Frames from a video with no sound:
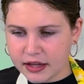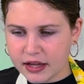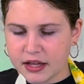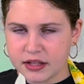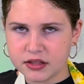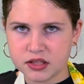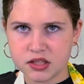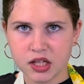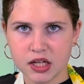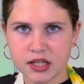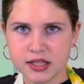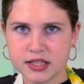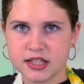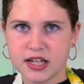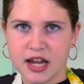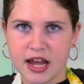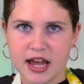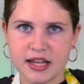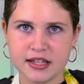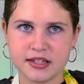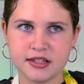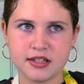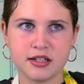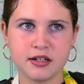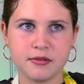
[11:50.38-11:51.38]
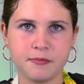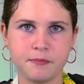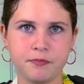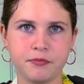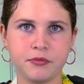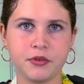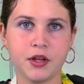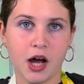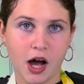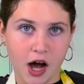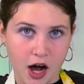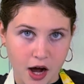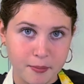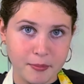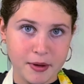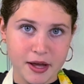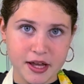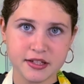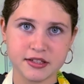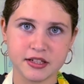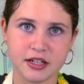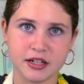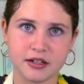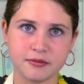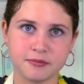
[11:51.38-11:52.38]
does taste
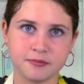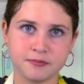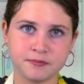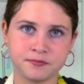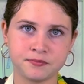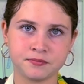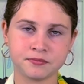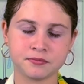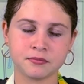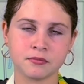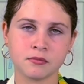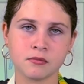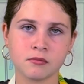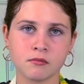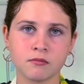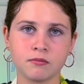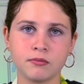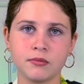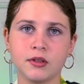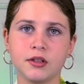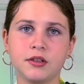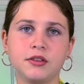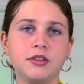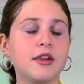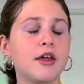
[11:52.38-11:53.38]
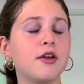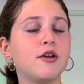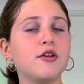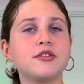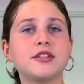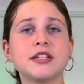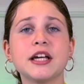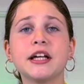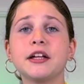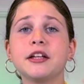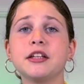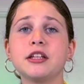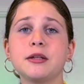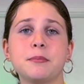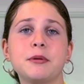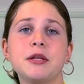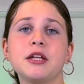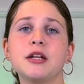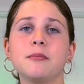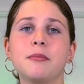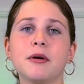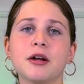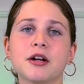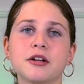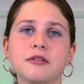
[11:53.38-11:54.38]
amazing. The Nutella and the peanut
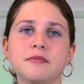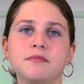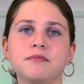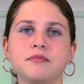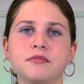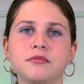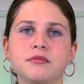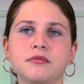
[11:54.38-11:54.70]
butter, mostly the